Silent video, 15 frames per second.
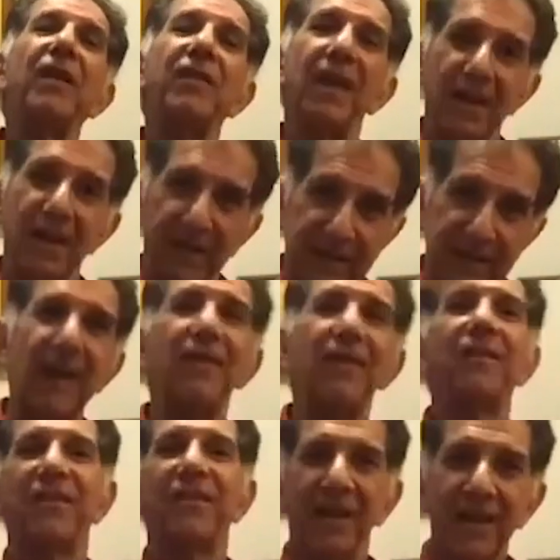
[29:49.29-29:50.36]
is in a
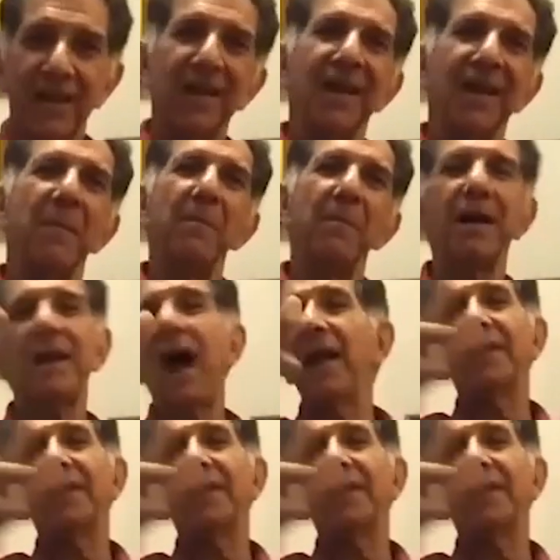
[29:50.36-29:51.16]
sense but